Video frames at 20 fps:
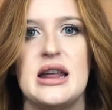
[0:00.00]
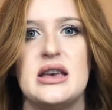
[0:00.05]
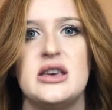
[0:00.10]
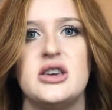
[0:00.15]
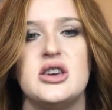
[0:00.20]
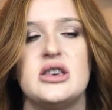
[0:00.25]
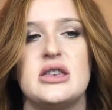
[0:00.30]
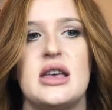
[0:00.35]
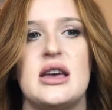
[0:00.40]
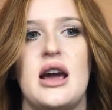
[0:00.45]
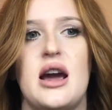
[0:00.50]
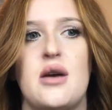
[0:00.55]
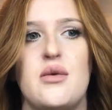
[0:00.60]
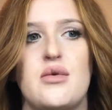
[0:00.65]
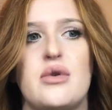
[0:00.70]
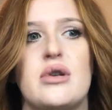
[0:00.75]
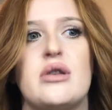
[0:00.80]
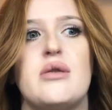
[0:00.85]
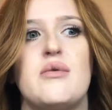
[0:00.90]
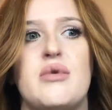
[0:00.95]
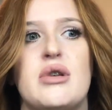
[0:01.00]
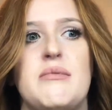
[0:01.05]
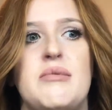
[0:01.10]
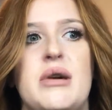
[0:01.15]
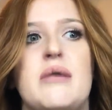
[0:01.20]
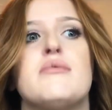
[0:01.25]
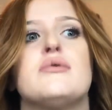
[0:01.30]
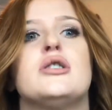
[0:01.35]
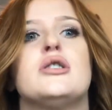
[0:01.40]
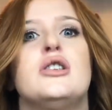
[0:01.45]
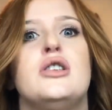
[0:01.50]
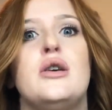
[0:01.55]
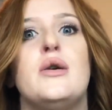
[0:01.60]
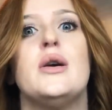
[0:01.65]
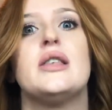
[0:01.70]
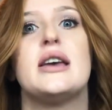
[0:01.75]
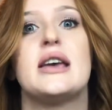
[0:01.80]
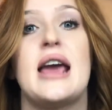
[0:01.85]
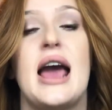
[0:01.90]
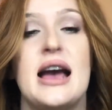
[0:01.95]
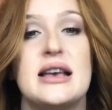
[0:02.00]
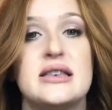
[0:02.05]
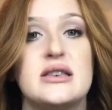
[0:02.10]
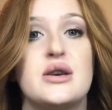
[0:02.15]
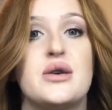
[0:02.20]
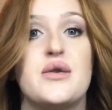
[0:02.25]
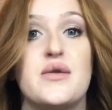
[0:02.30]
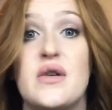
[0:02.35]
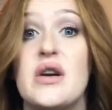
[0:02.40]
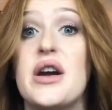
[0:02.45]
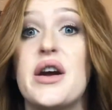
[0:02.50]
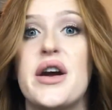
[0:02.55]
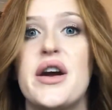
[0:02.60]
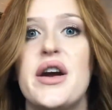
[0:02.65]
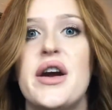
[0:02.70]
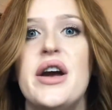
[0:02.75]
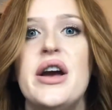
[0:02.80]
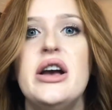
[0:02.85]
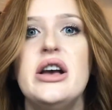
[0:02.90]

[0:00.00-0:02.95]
I just I really want to be able to do it like as a career,